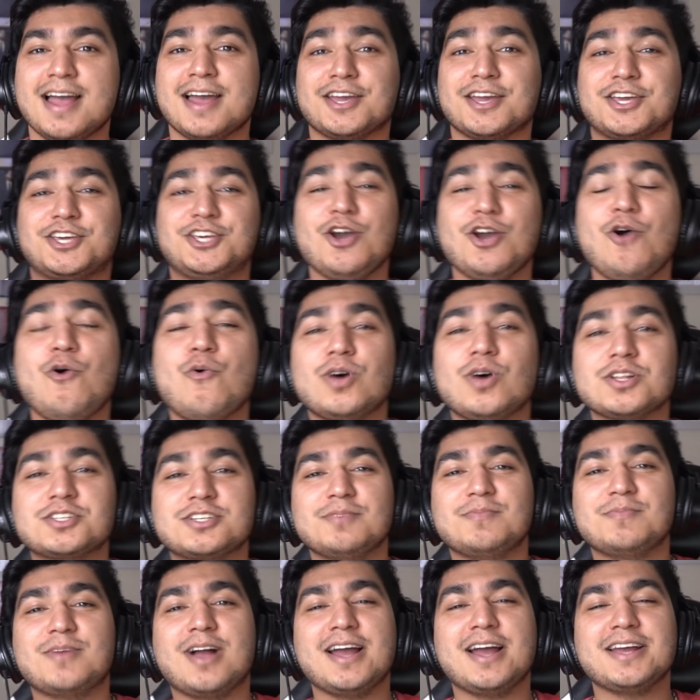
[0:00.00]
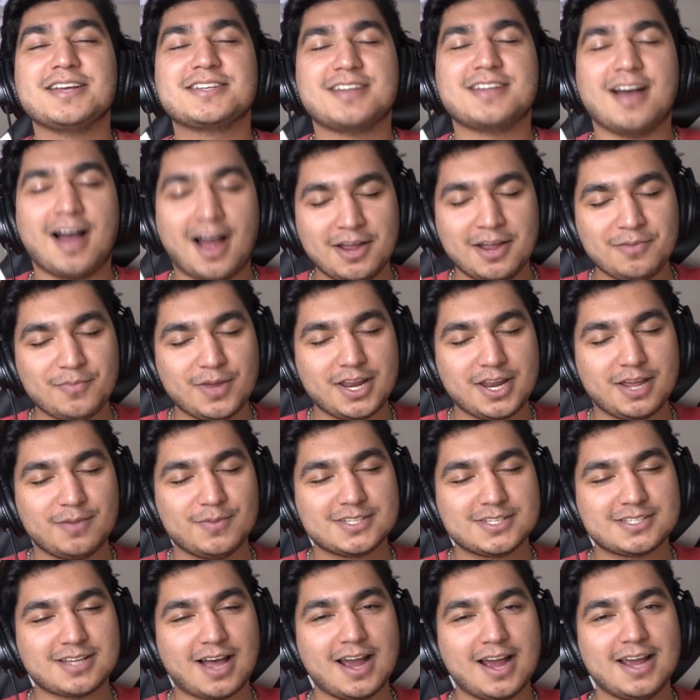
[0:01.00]
Yo, what's up guys? Hi, my name
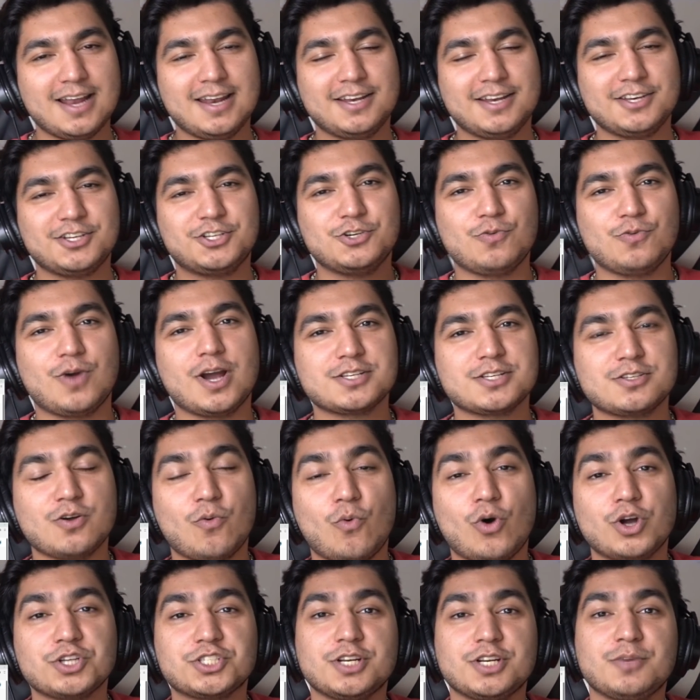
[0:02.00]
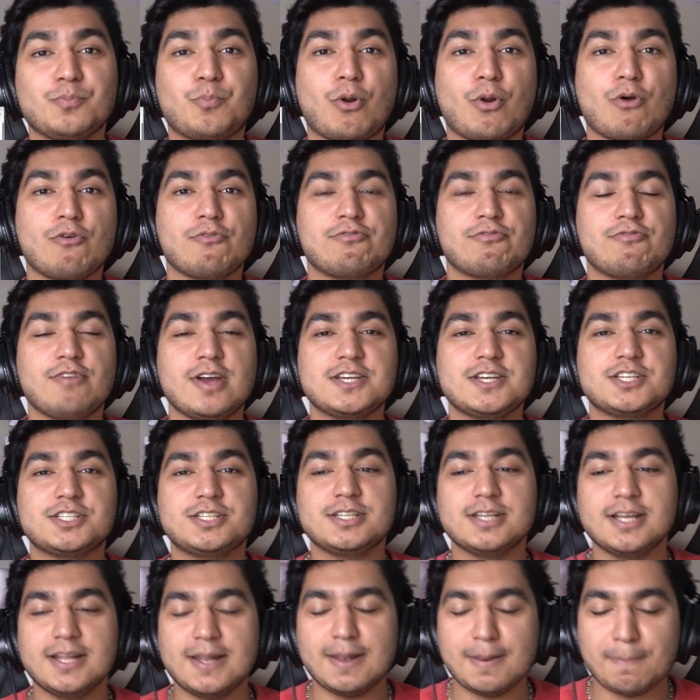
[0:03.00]
is Sahil and you guys are watching
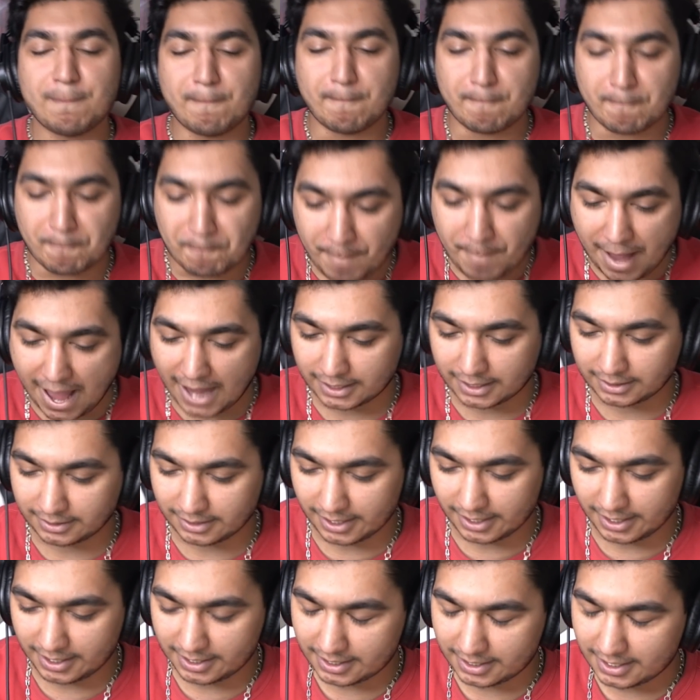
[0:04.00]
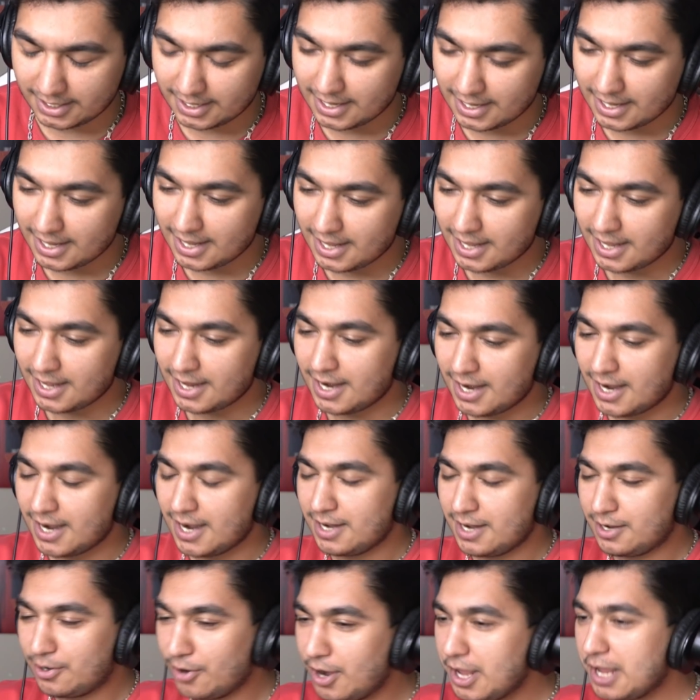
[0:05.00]
Professional Magnet.
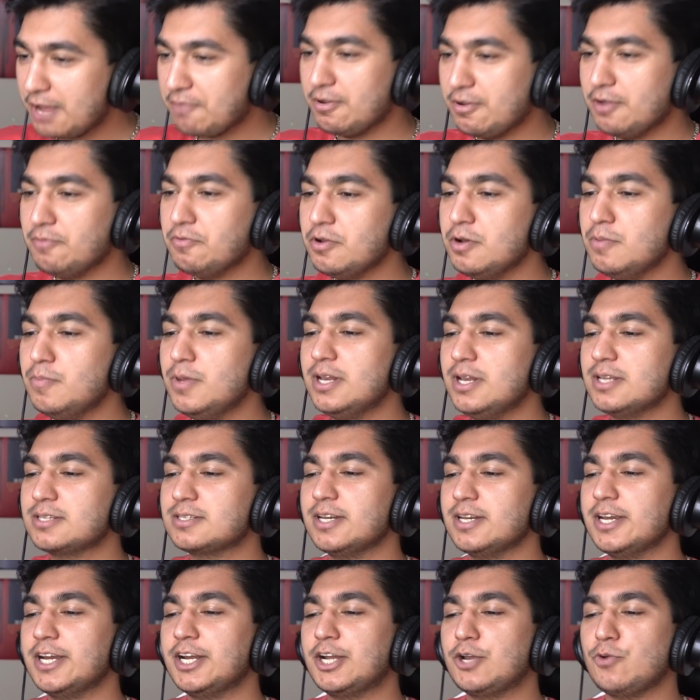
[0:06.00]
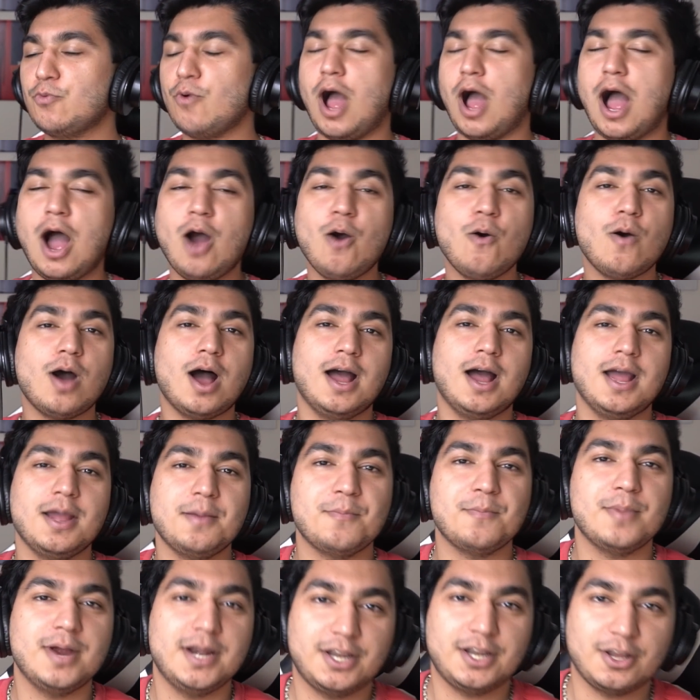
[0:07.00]
Today we will be listening to How I
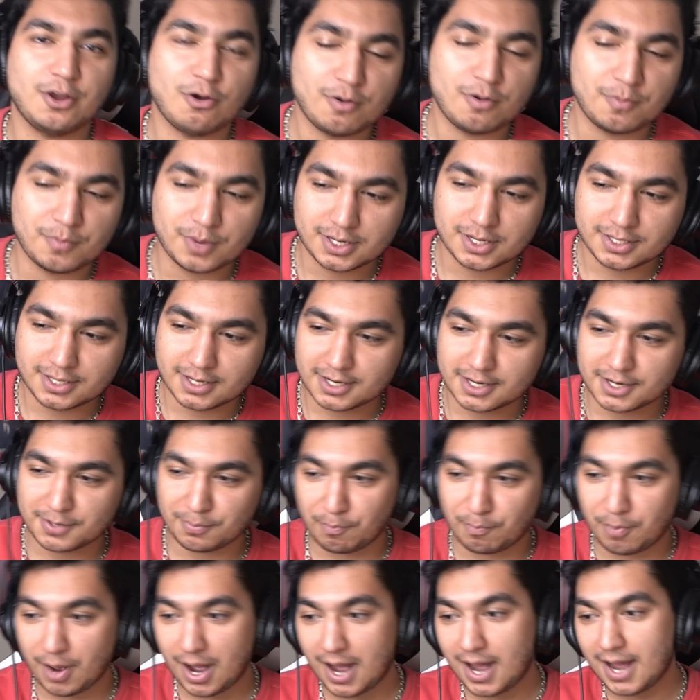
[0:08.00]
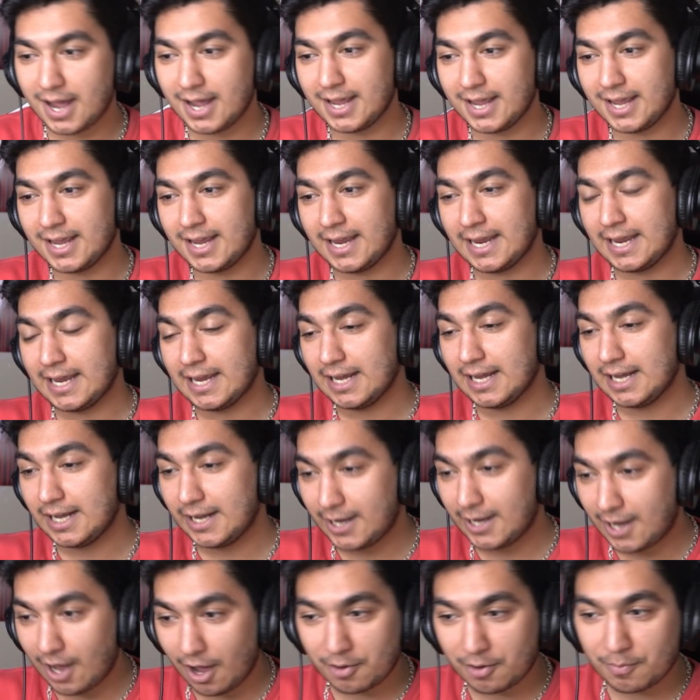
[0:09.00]
Met Your Mother by
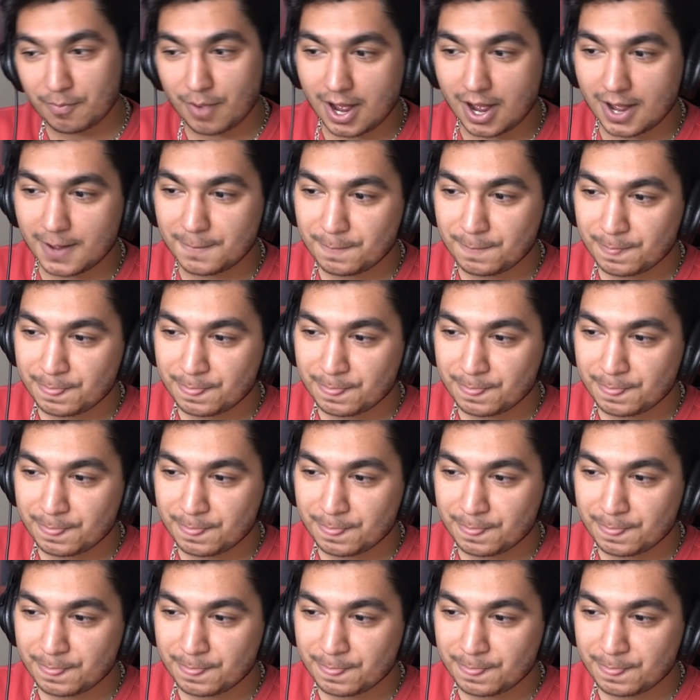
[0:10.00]
Karma.